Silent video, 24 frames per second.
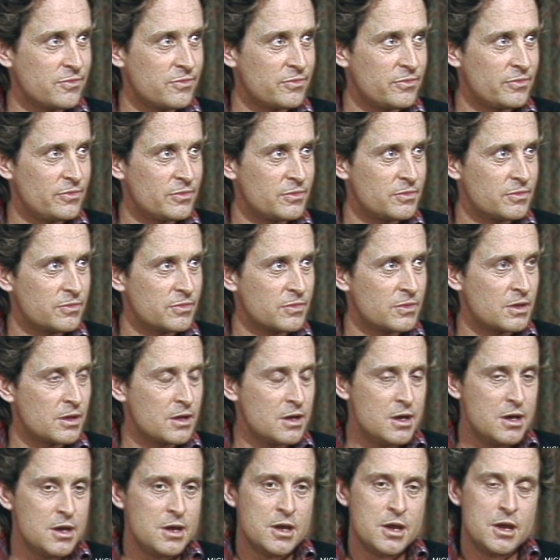yourselves. Why do you
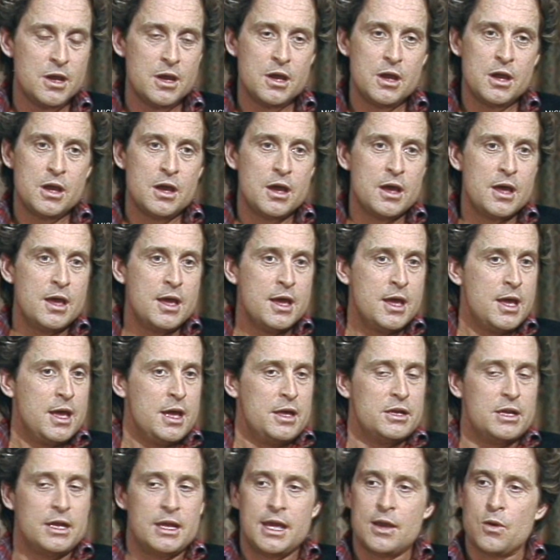do that?
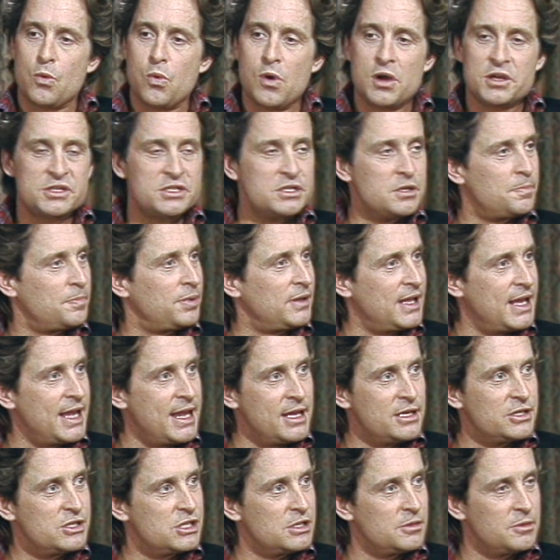It wasn't the
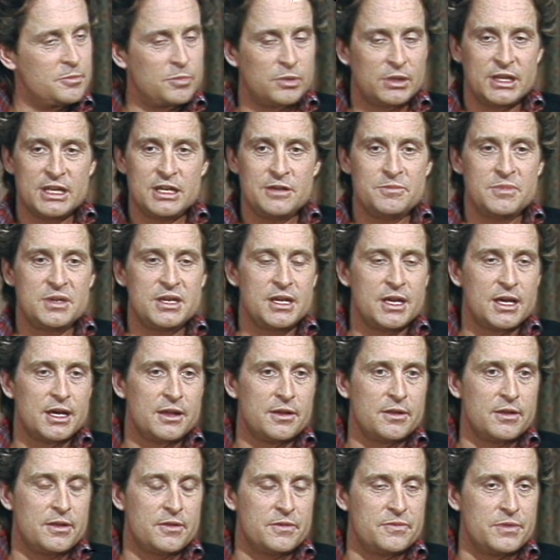plan, Jimmy. Believe me,
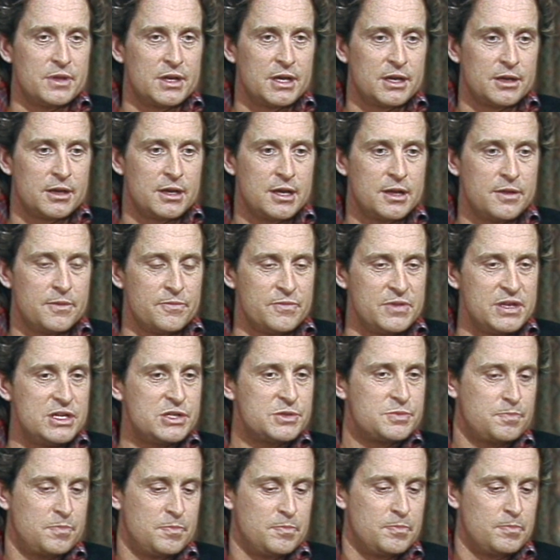
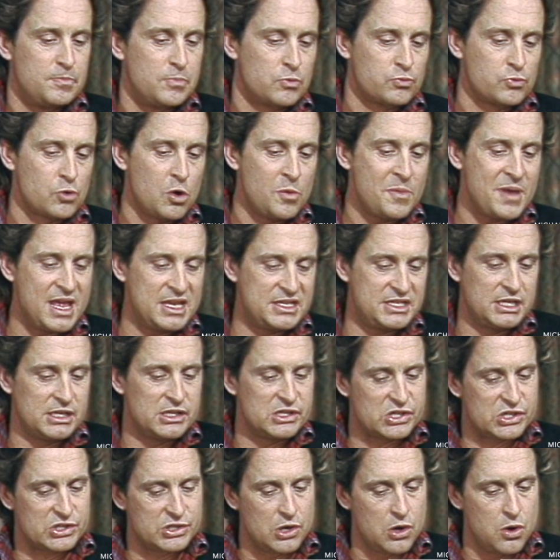these Romancing
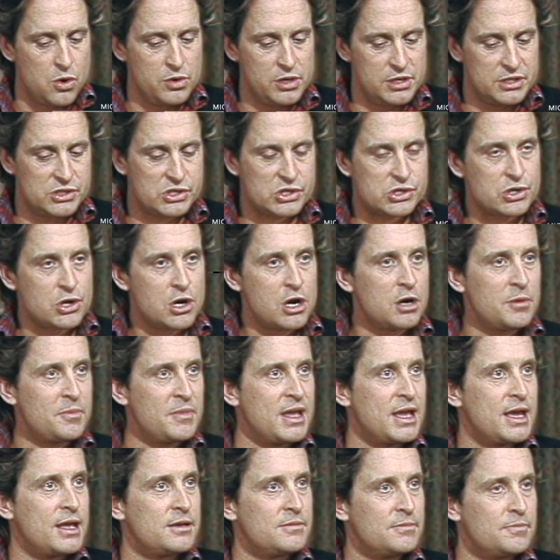the Stone and
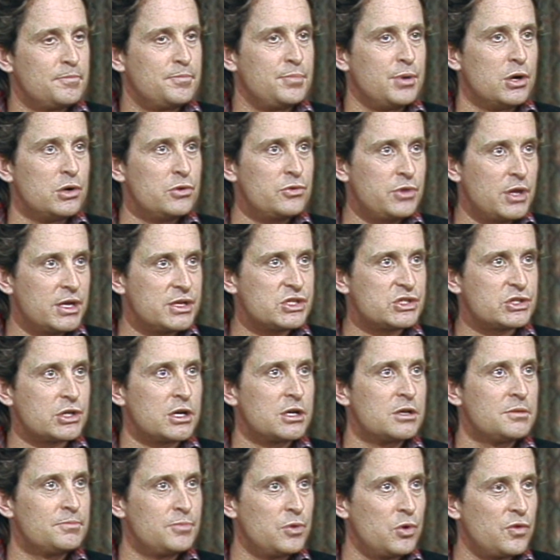Starman, both I
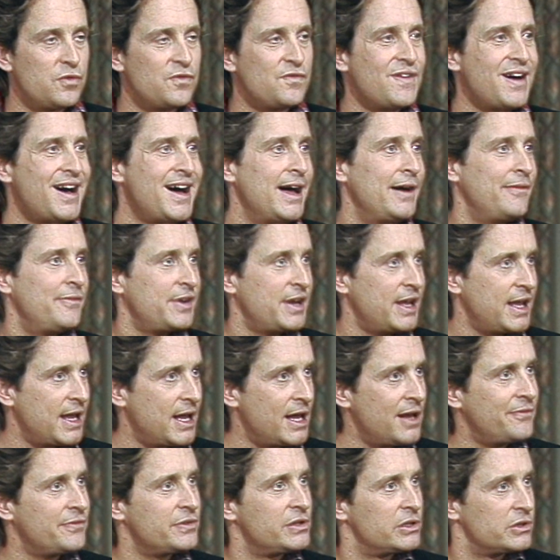started them both
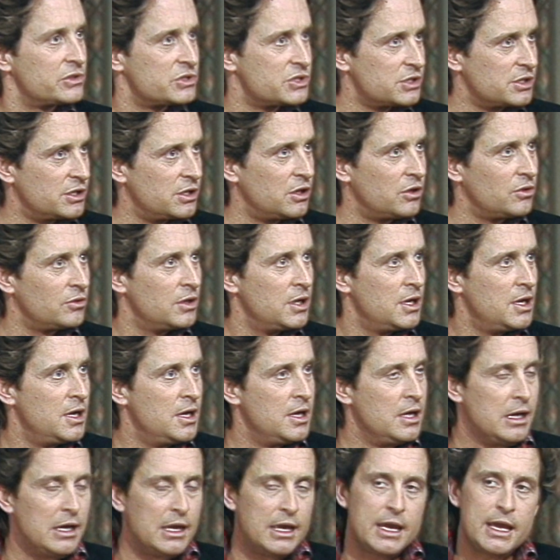5.5 years ago,
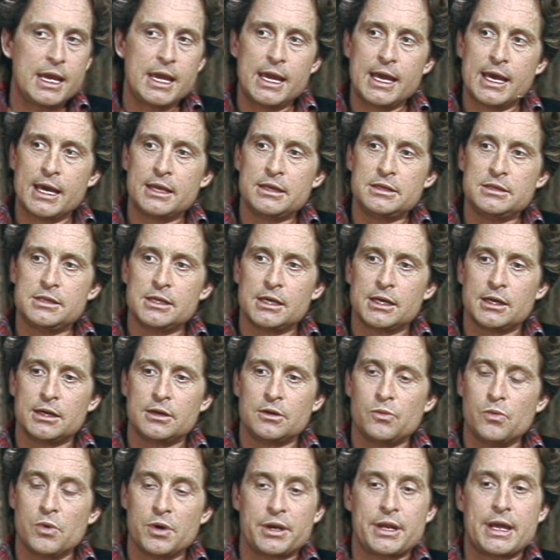and
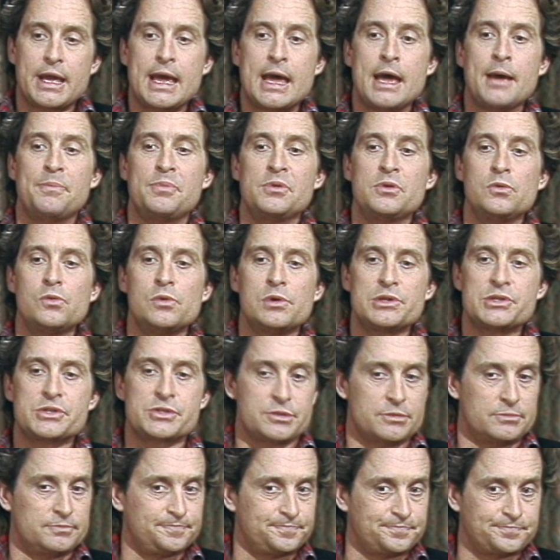what happened was